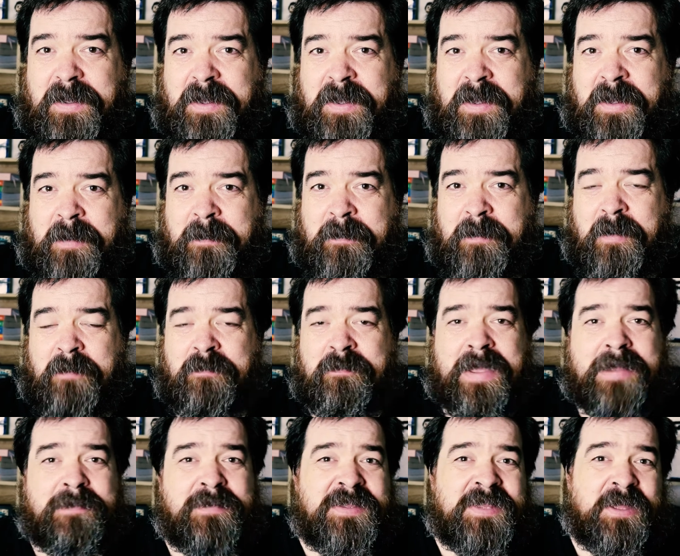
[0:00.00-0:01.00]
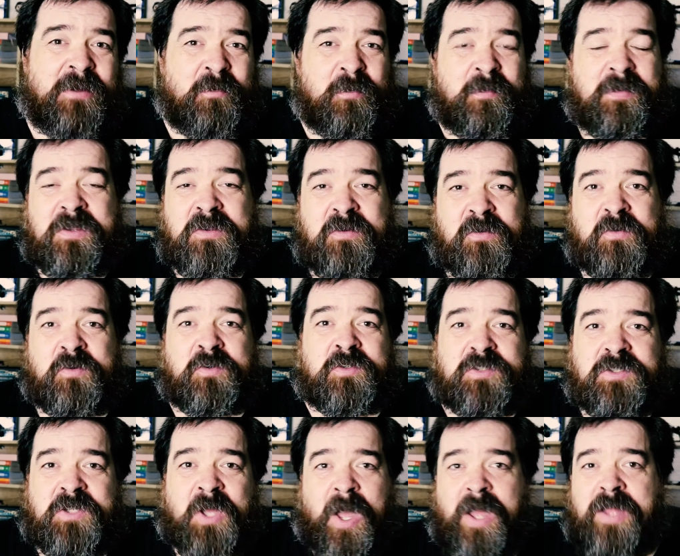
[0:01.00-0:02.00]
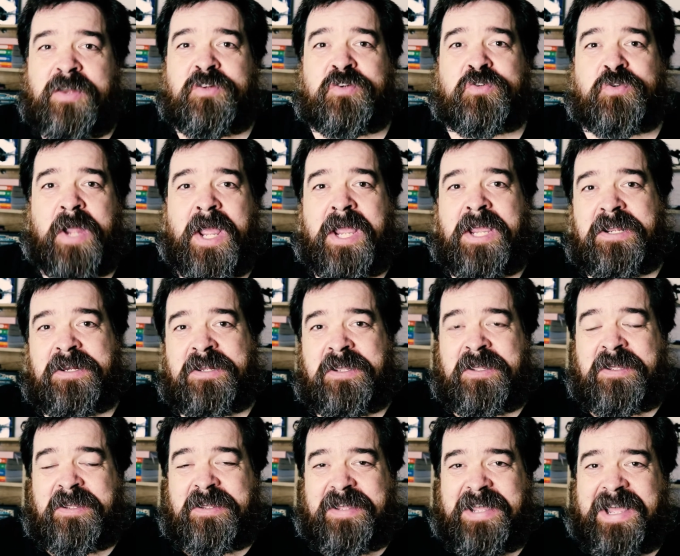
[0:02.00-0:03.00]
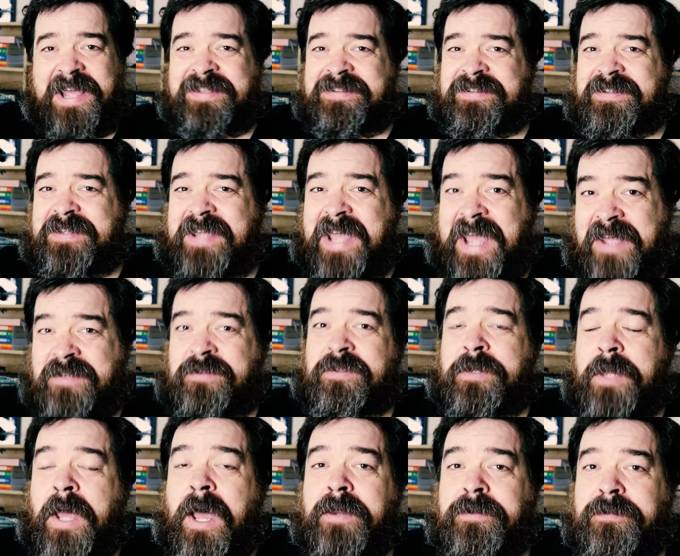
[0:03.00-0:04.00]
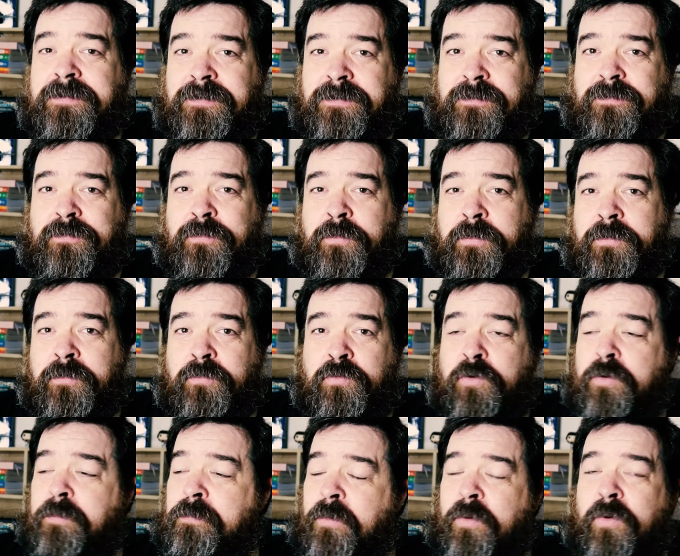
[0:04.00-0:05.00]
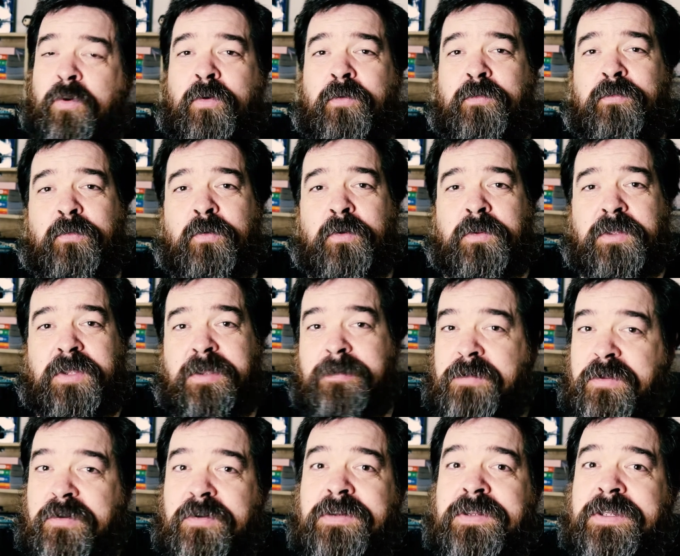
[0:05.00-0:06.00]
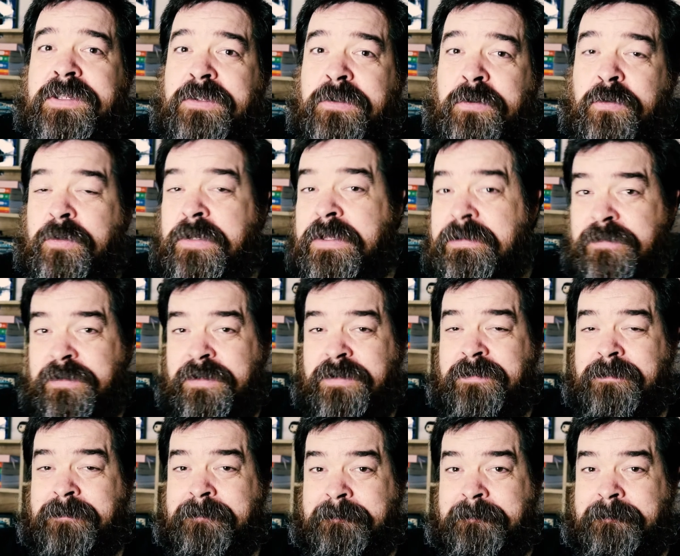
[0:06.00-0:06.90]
And maybe that will be your side trade as an artisan for the group or for the community you live in.